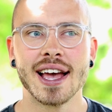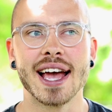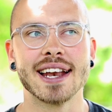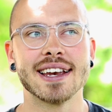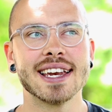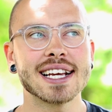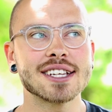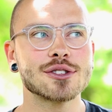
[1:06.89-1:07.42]

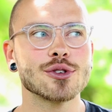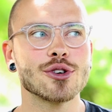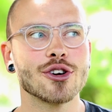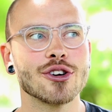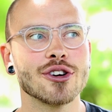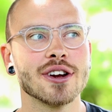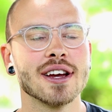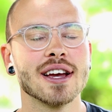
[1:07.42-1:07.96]
and next to
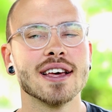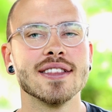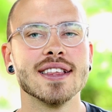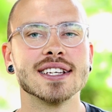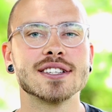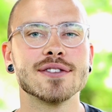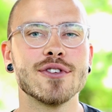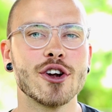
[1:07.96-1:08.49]
her
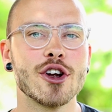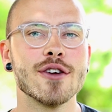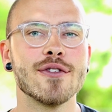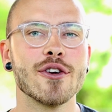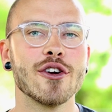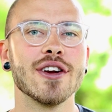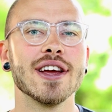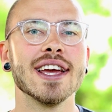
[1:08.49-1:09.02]
there's a
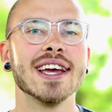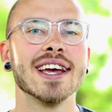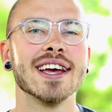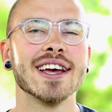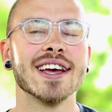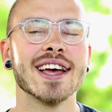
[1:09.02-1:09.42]
very